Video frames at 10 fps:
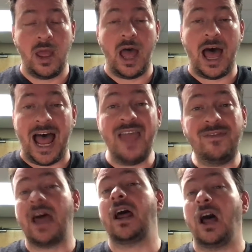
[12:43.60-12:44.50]
I've
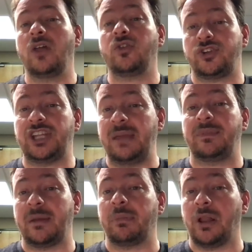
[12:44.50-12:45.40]
got other sheep
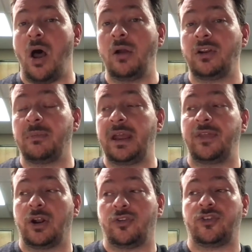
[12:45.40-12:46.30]
that belong to me that
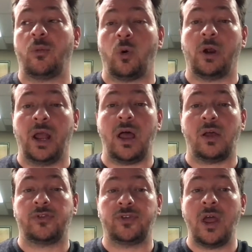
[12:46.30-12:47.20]
are somewhere
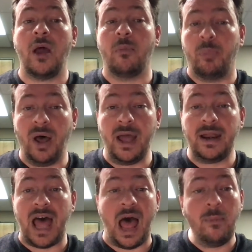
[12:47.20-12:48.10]
else, but
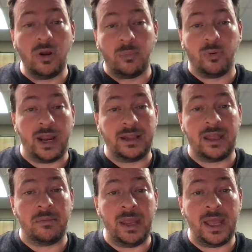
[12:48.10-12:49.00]
I'm going to bring
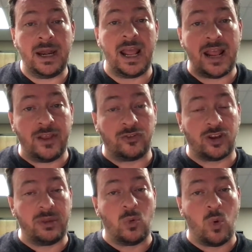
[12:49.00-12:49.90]
them in, and there's going
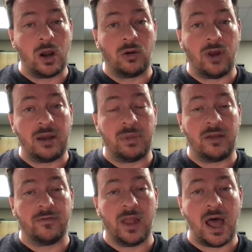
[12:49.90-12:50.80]
to be one great big
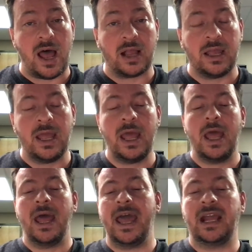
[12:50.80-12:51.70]
flock.
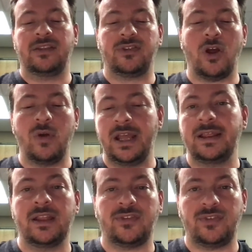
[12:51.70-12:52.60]
And so in
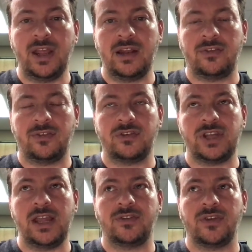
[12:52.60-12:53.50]
this sense,
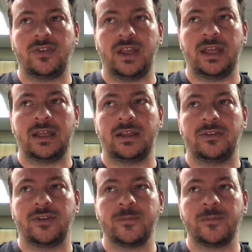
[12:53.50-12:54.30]
Jesus is